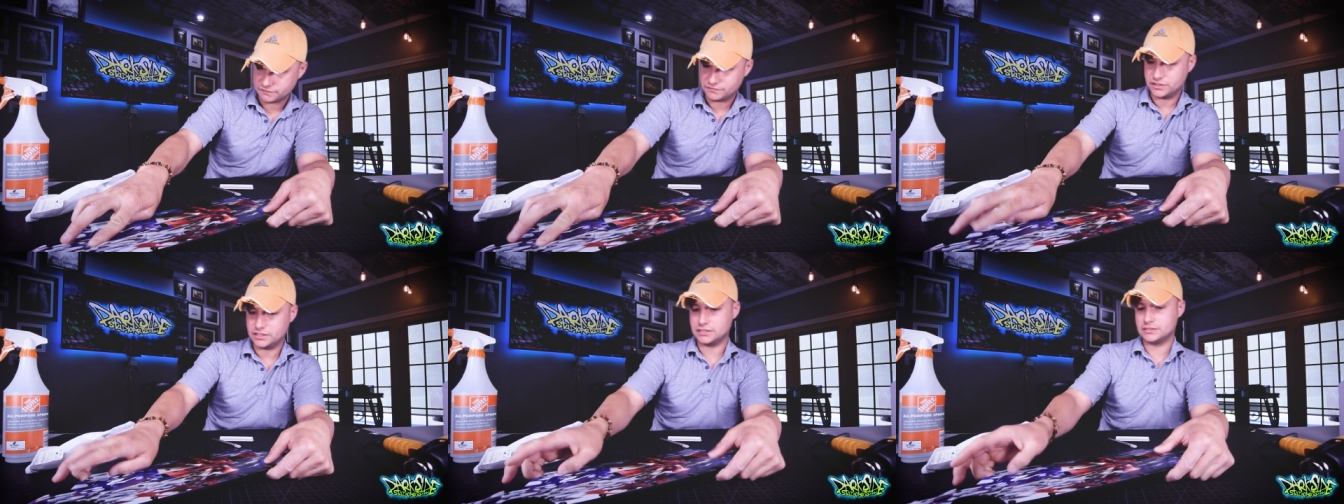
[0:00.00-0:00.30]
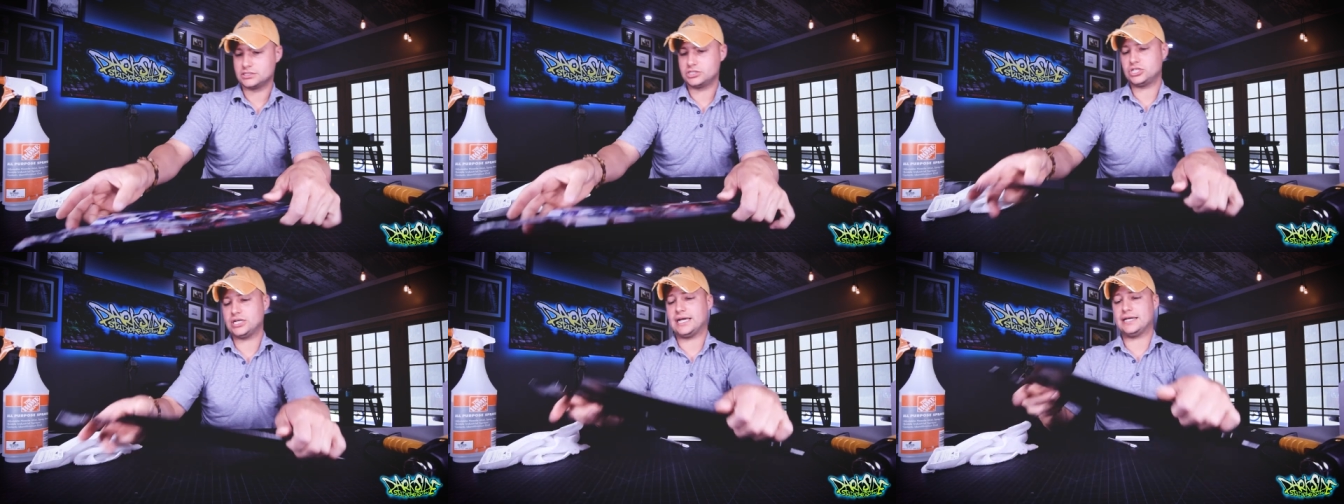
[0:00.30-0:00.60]
of the
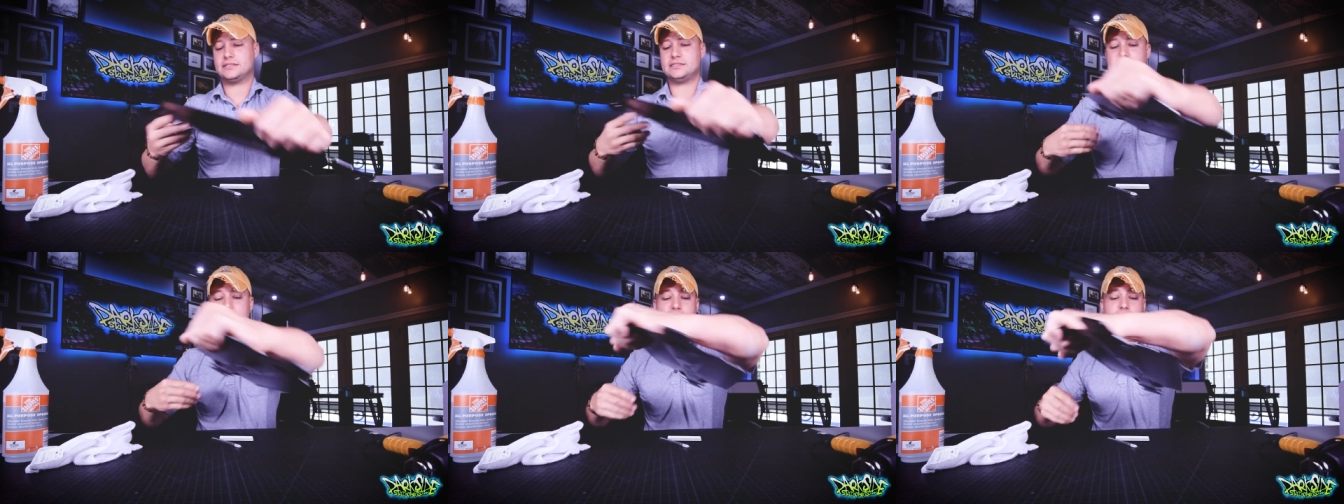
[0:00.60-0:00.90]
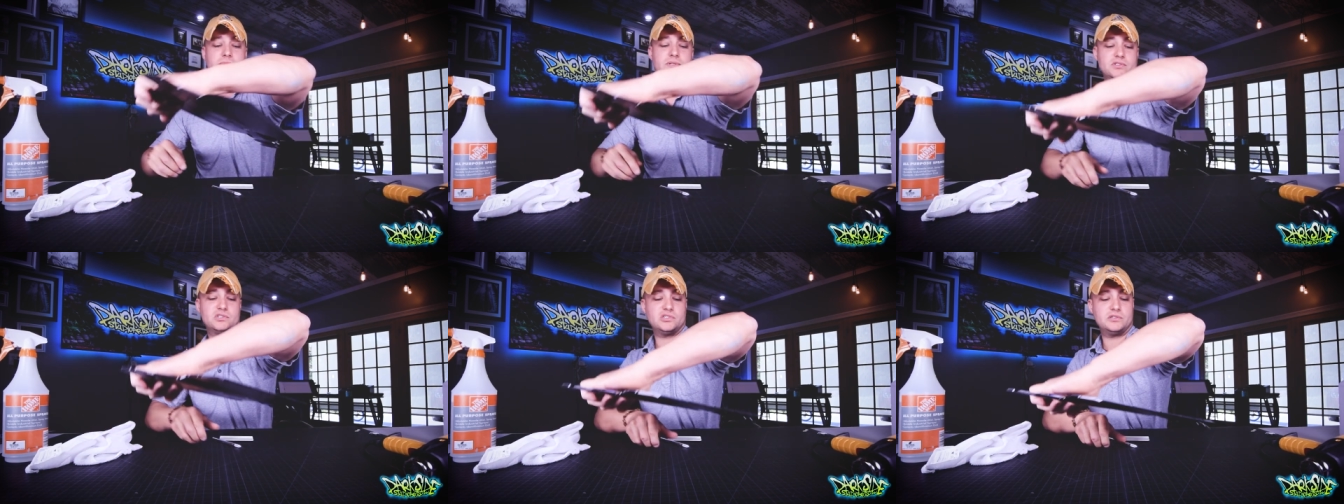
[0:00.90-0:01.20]
chassis. So
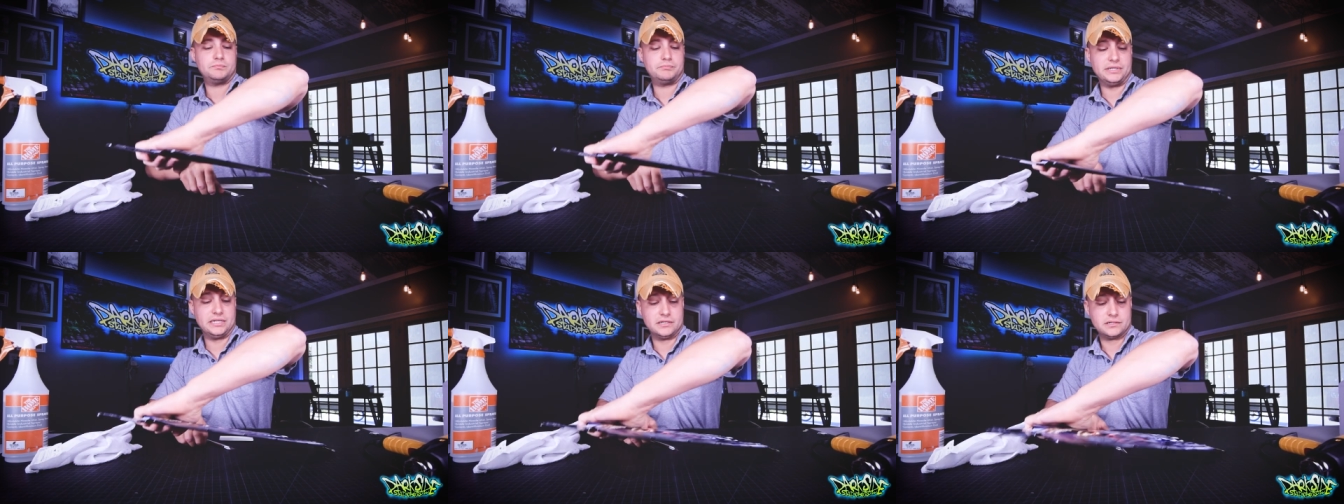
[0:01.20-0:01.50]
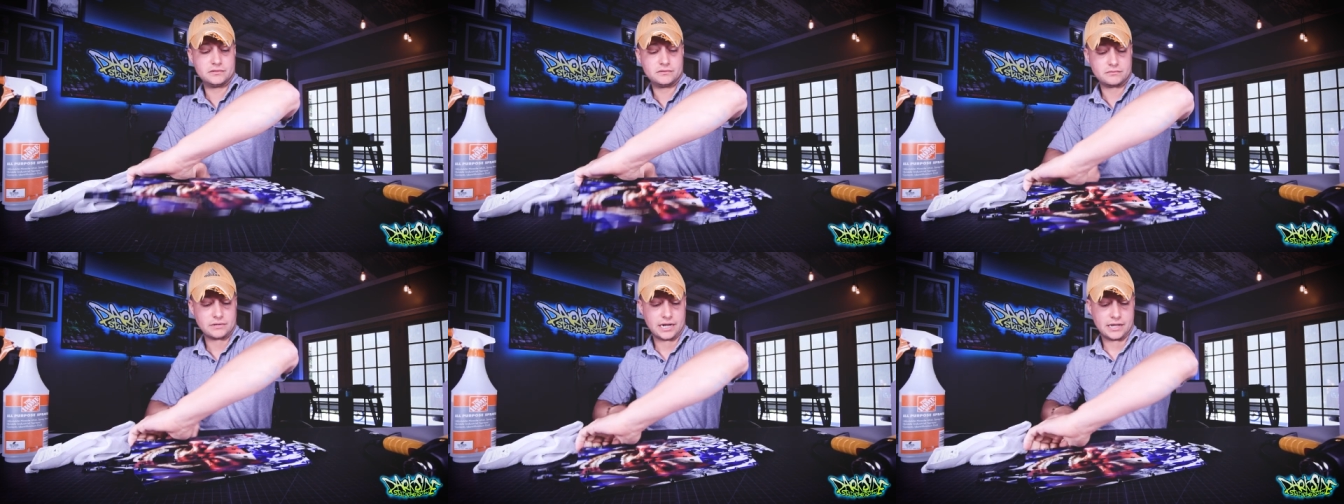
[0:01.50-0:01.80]
I'm going to spin
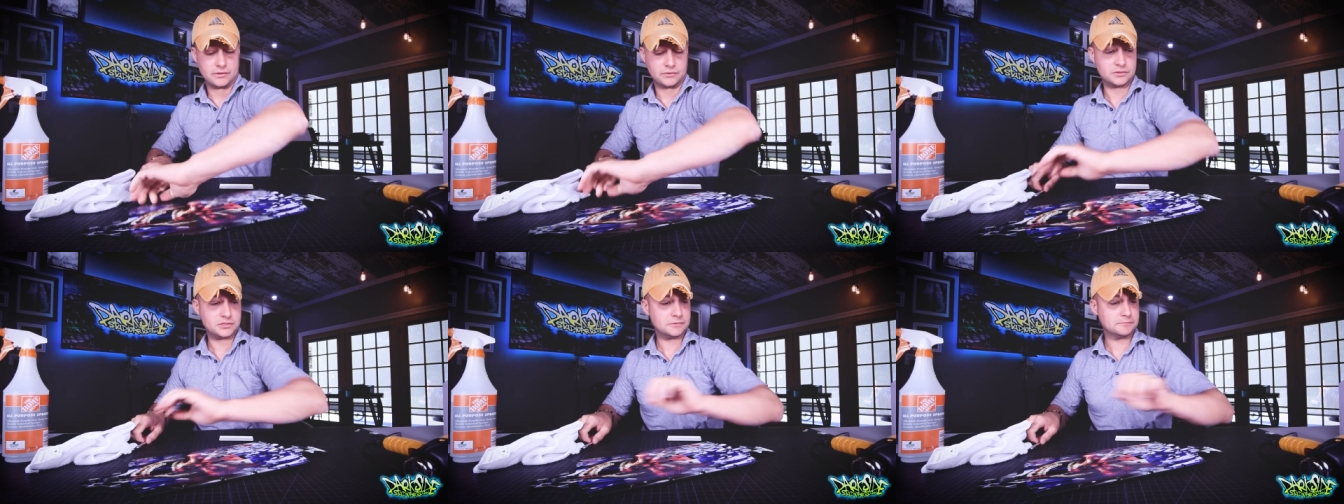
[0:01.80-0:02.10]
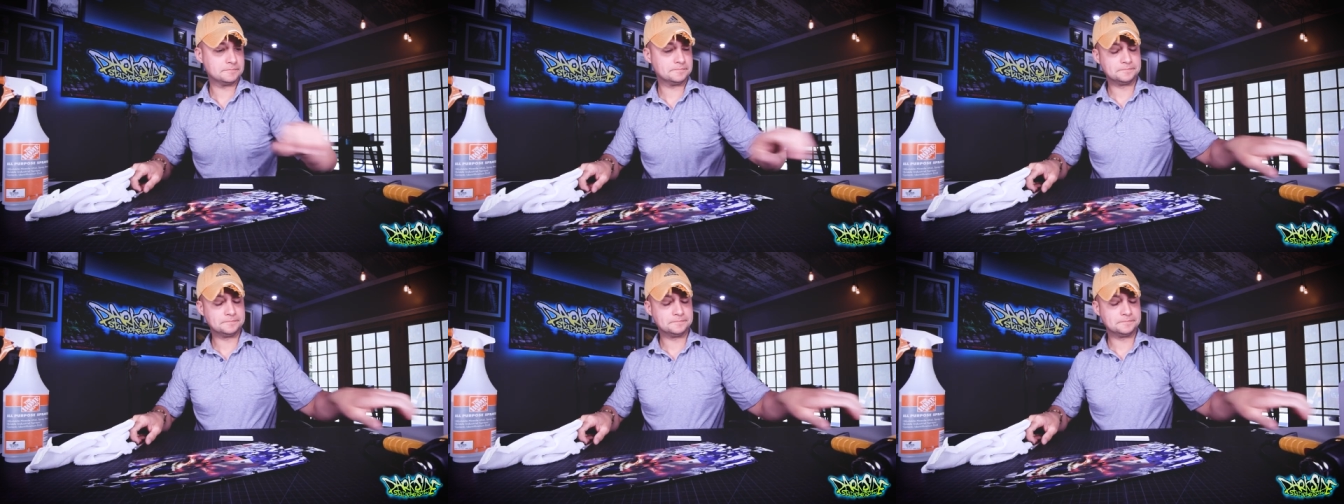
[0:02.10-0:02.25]
it around,